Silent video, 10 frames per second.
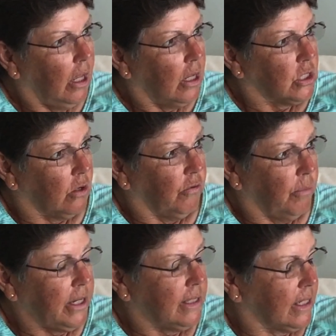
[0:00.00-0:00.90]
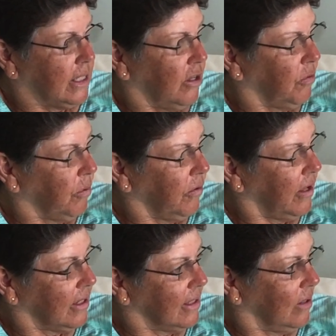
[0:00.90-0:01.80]
So for my 60th
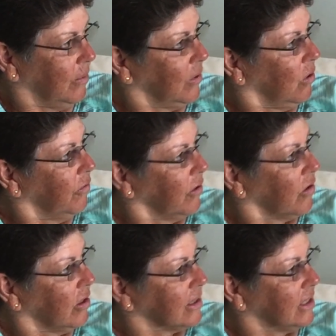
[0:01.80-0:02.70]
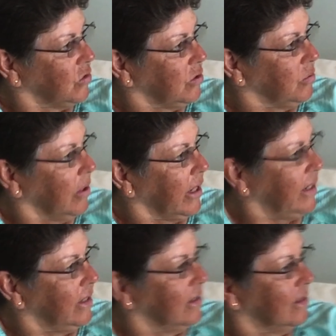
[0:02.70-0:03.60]
birthday, I said I want to go for a cross country ride.